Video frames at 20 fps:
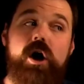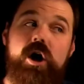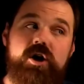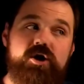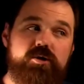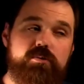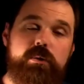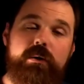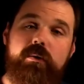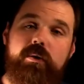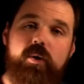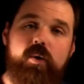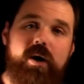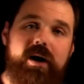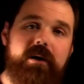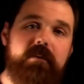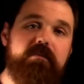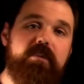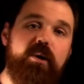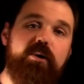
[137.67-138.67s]
So we
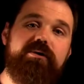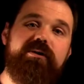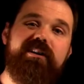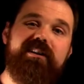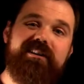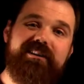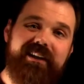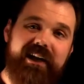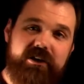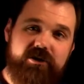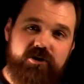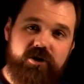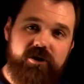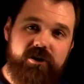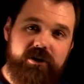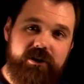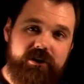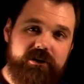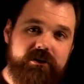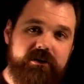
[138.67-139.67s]
require both
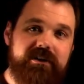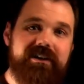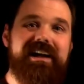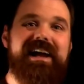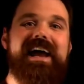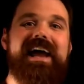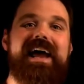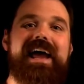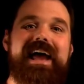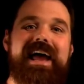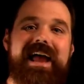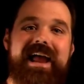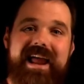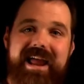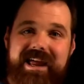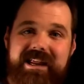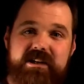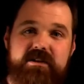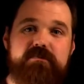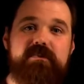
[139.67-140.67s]
electrical
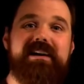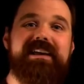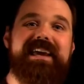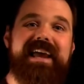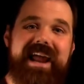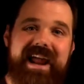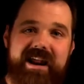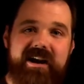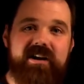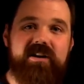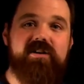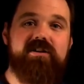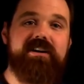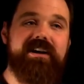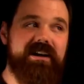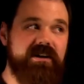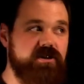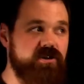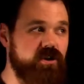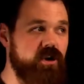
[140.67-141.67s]
and mechanical
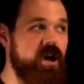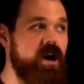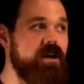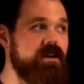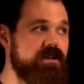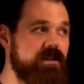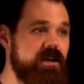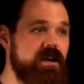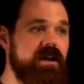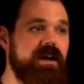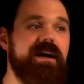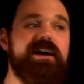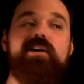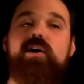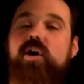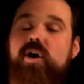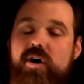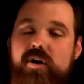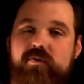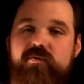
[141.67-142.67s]
interlocks in
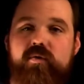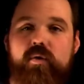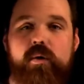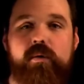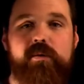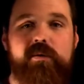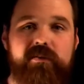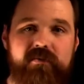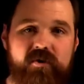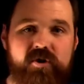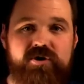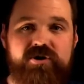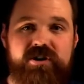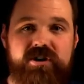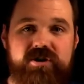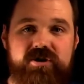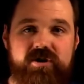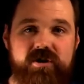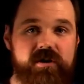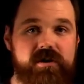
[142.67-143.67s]
all forward reversing
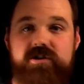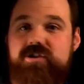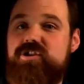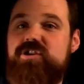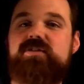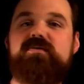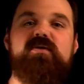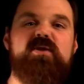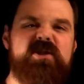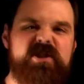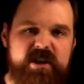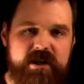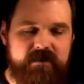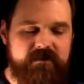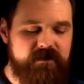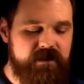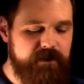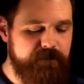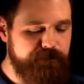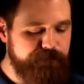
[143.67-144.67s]
circuits, just for
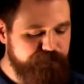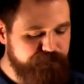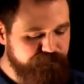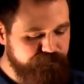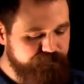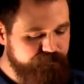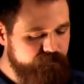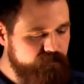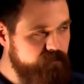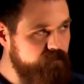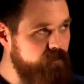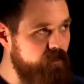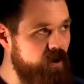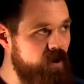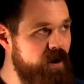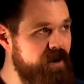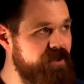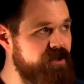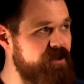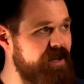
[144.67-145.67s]
safety.
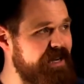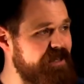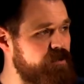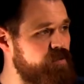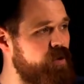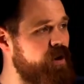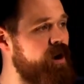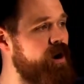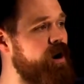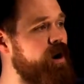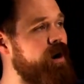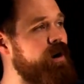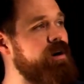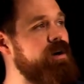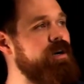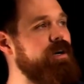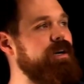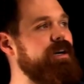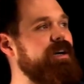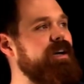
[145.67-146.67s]
Right, so that's where our
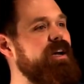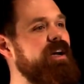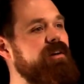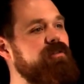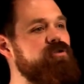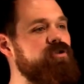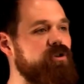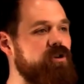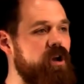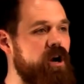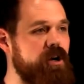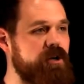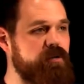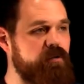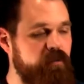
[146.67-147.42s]
interlocks